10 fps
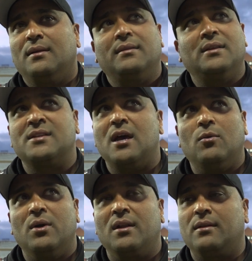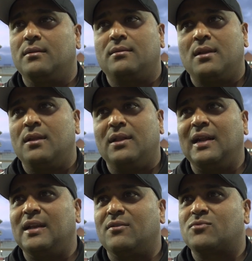There's no word. The
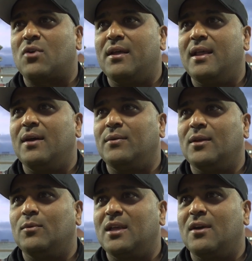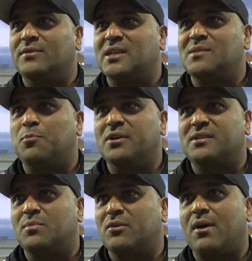leader is right there with the overseas boys
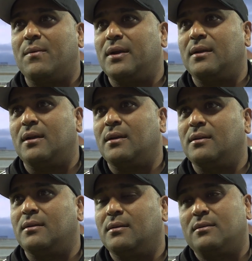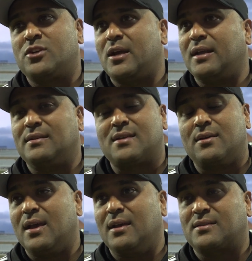in Munro and Shaheen. So
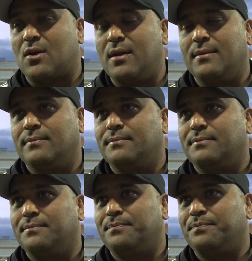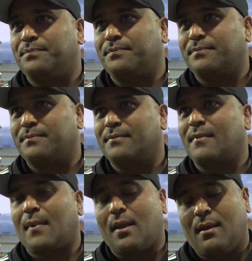yeah, it's great. And tomorrow night
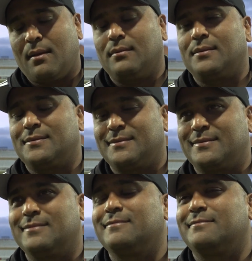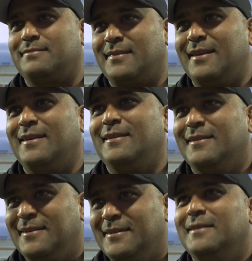it is Derbyshire down the
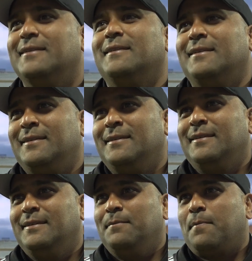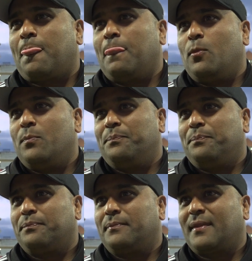A52. How much are you looking forward to
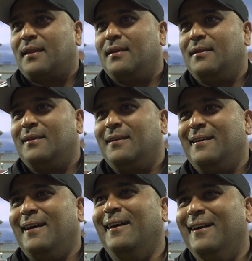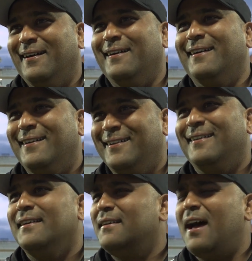that, renewing that rivalry
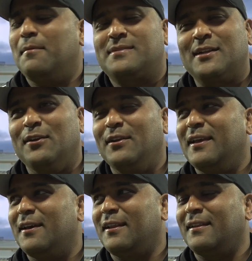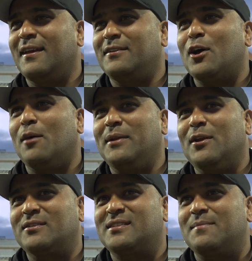once again? Absolutely. I think that Derby
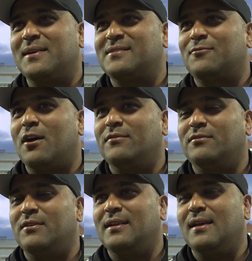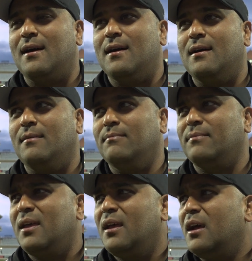Notts is a massive rivalry.
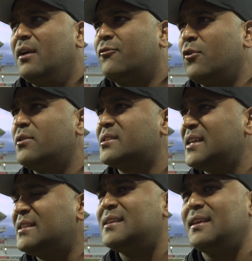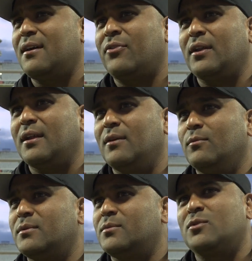Through the city, I think that
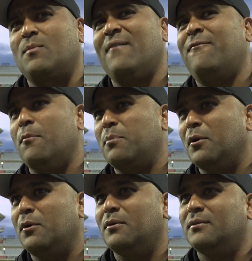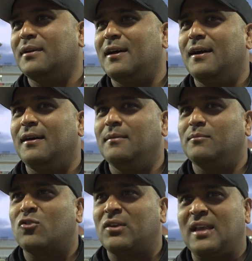we've talked about football,
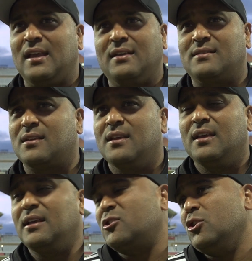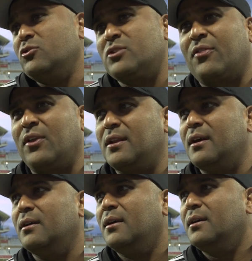cricket is huge, and I think
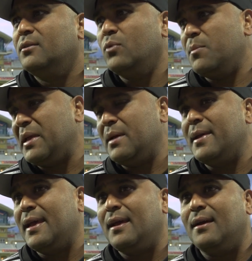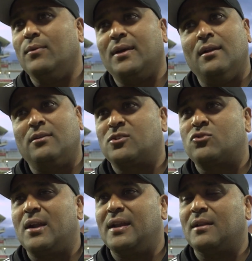that we beat them here. We're going to look to
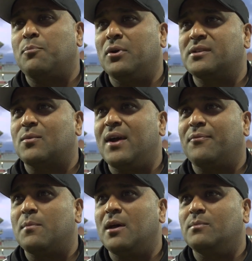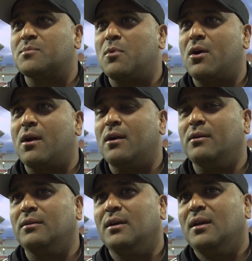try and nick the points away from home
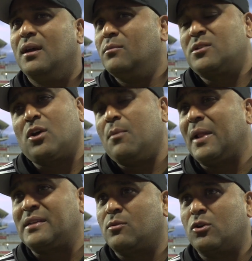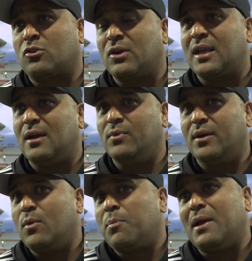tomorrow. We've just got to play some good cricket, and
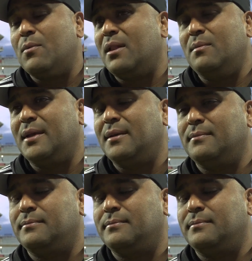we're playing well at the minute.